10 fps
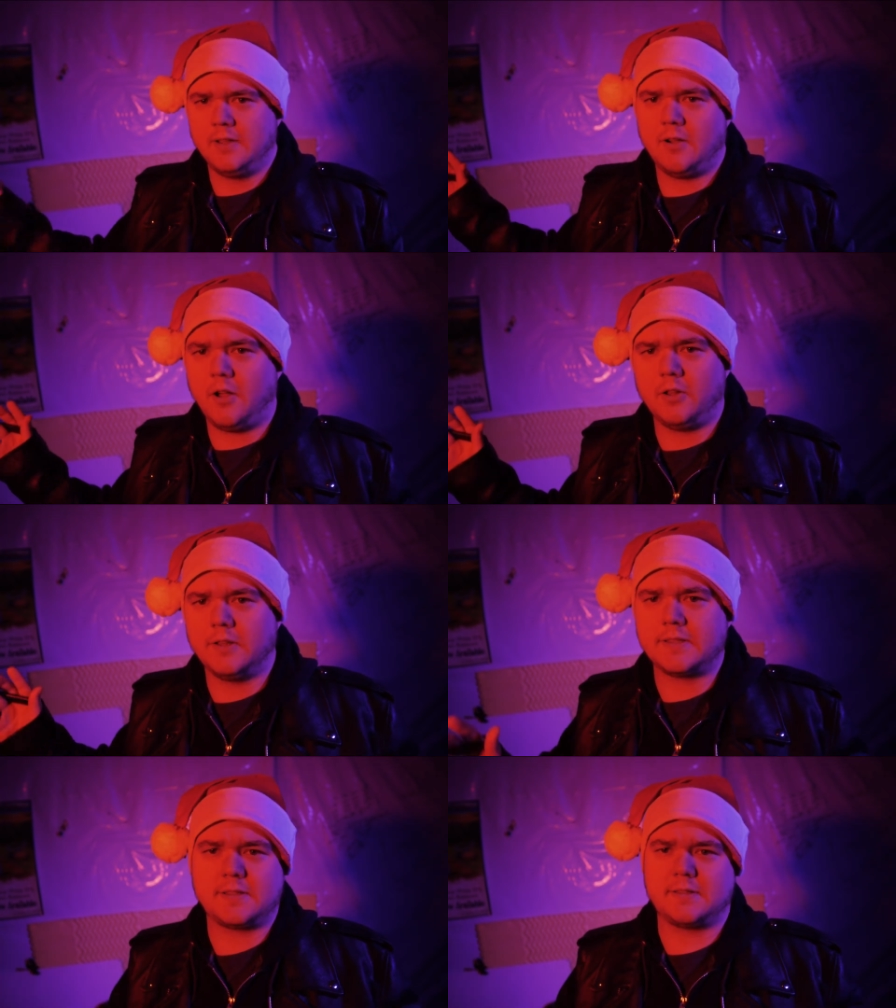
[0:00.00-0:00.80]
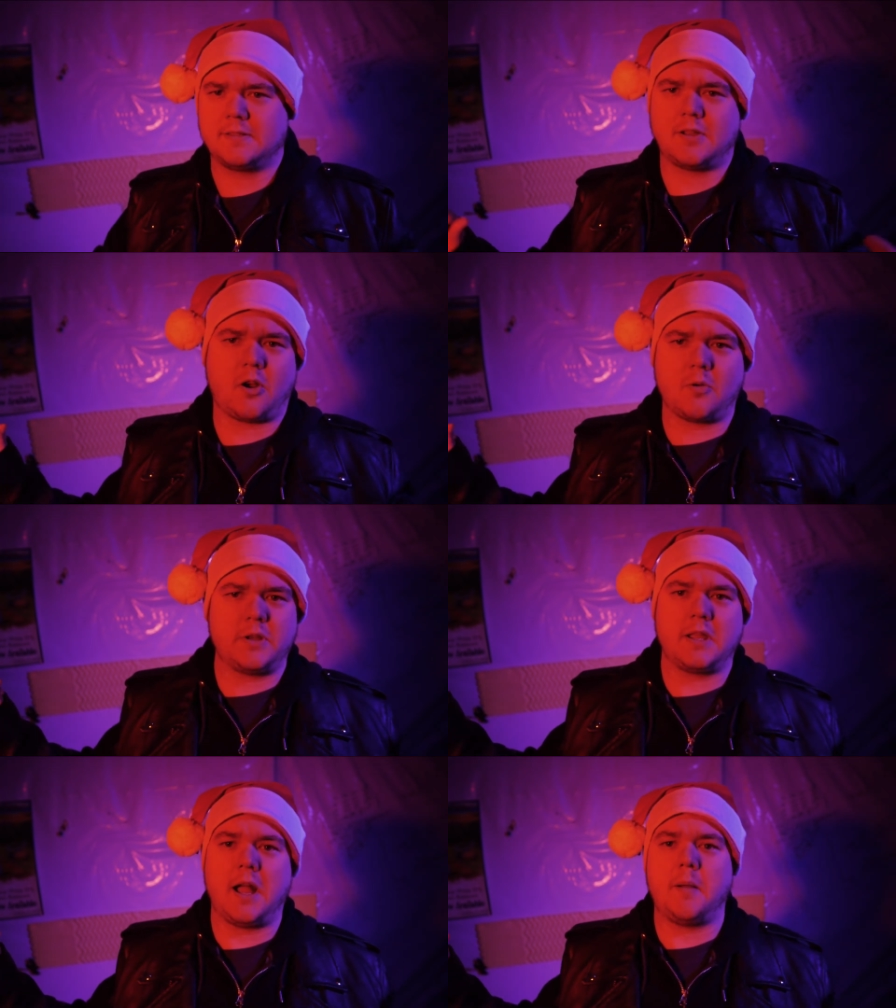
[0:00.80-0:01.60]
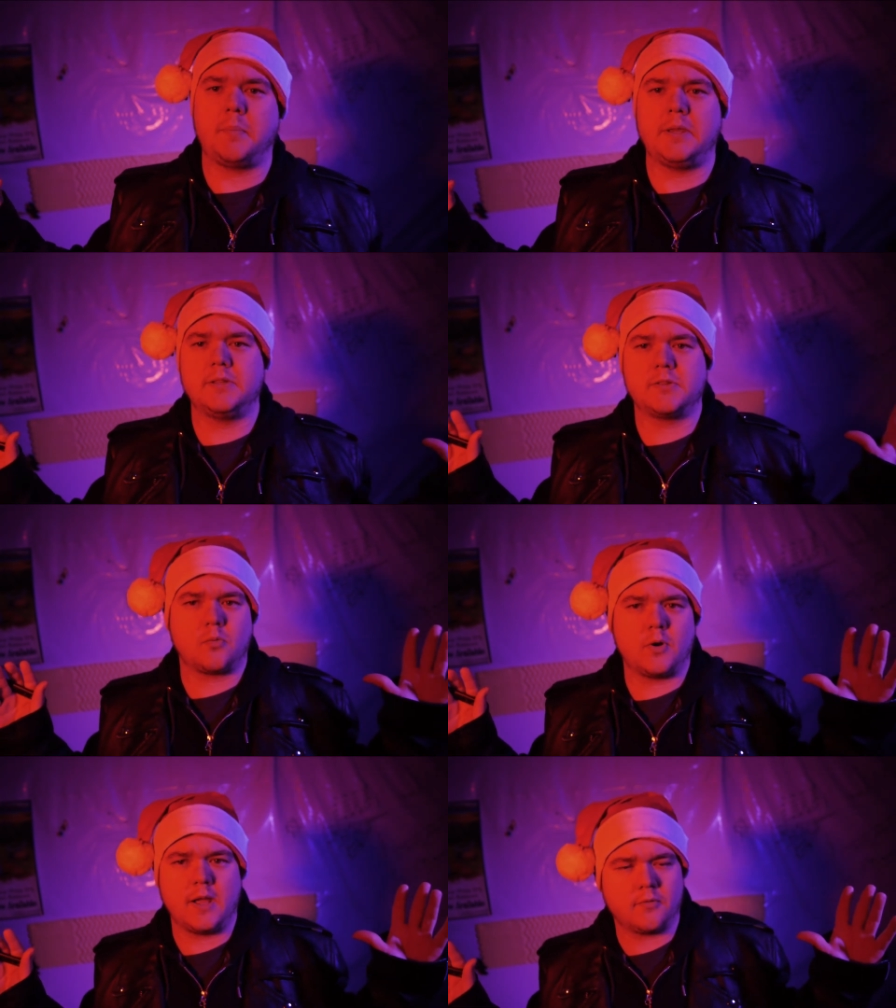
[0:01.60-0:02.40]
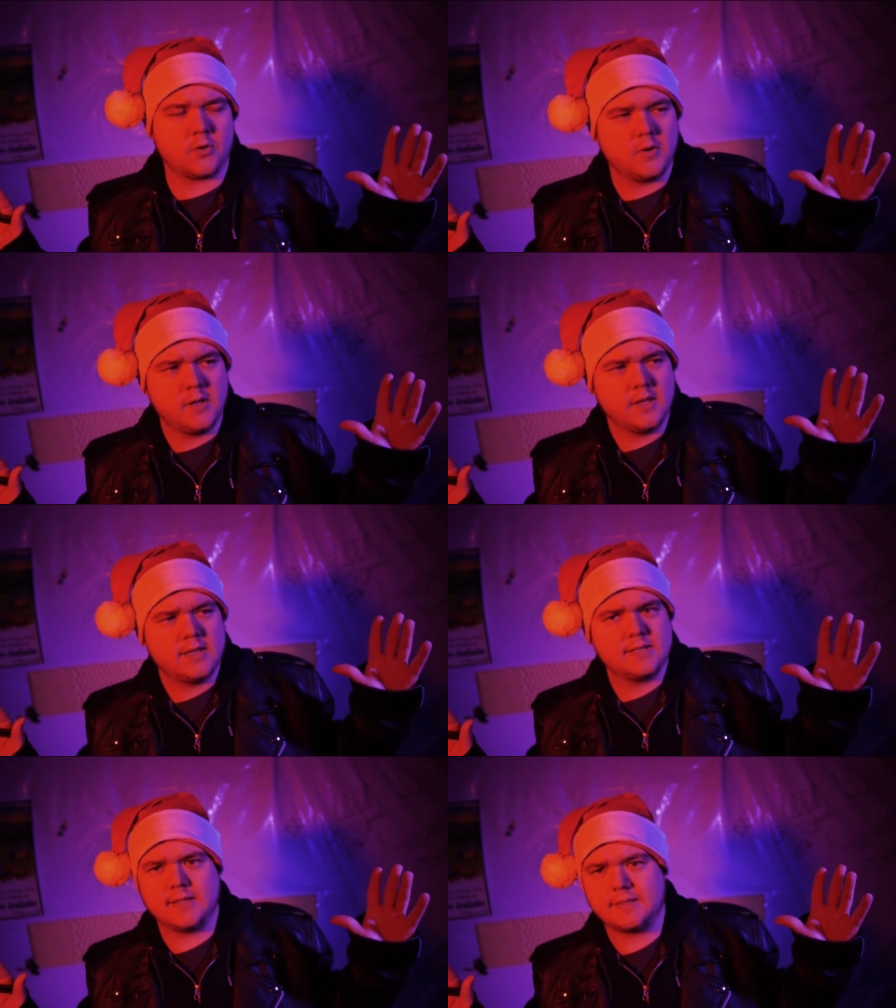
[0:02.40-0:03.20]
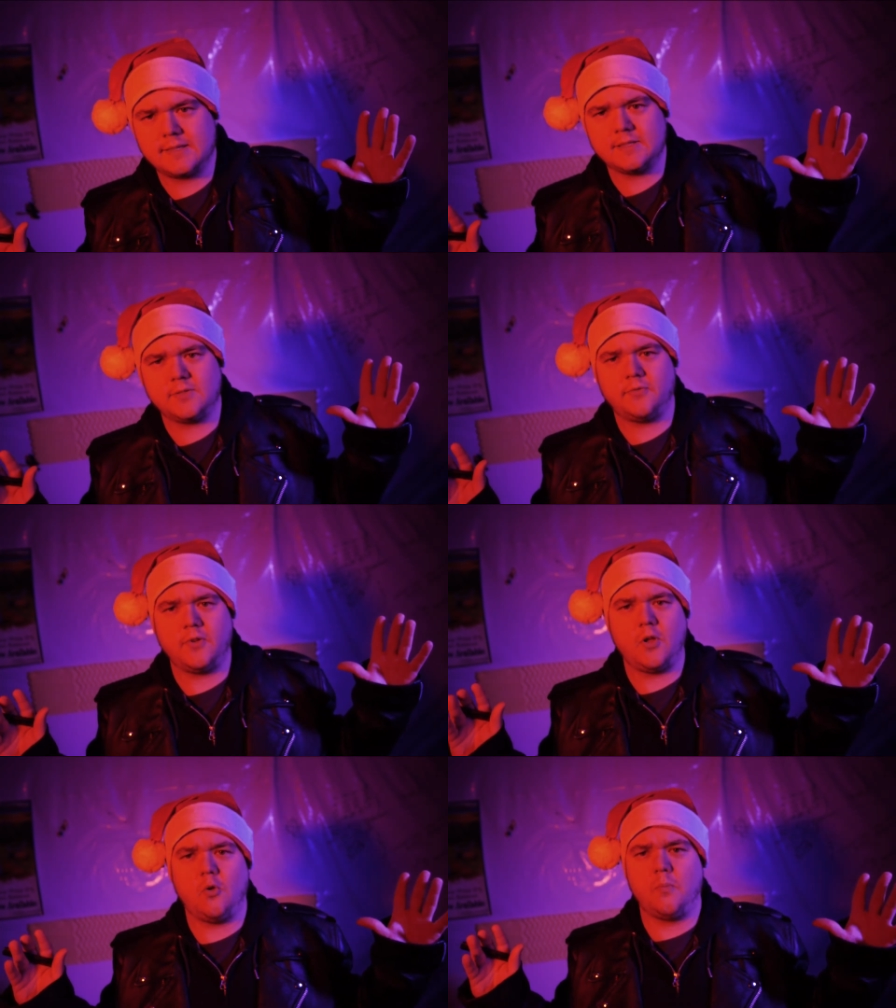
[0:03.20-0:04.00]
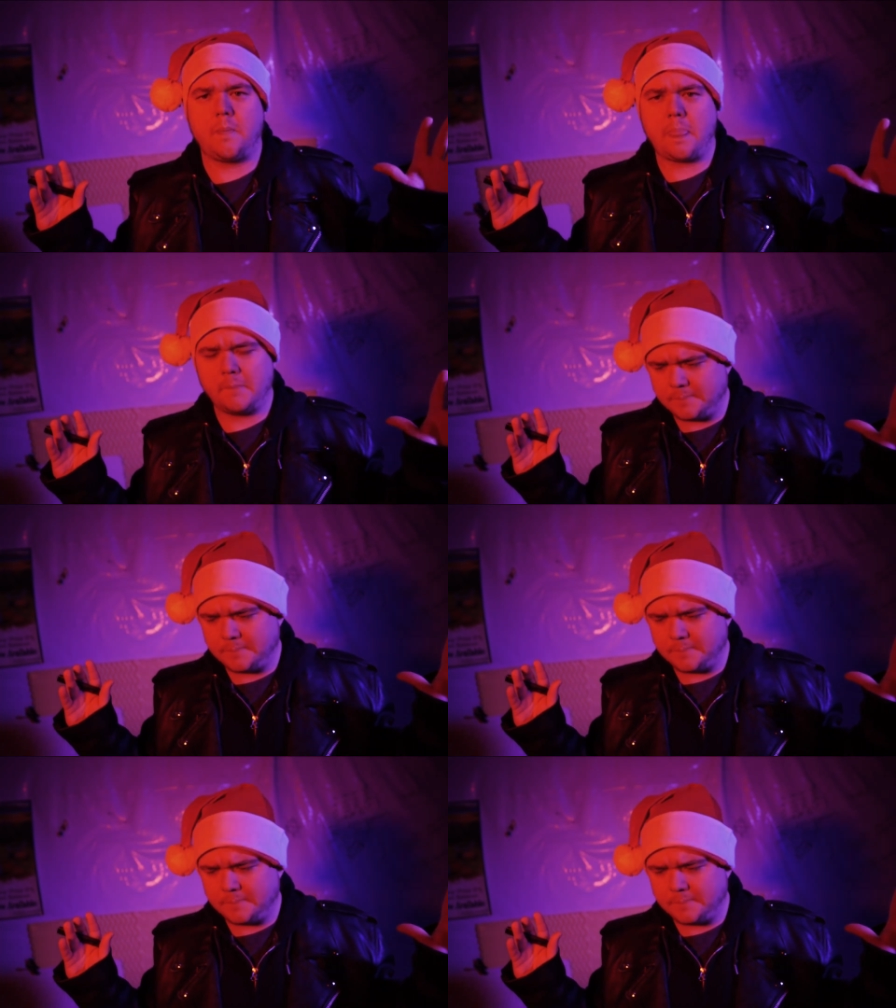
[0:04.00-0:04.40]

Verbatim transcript: all its carbon copies or whatever is that this film,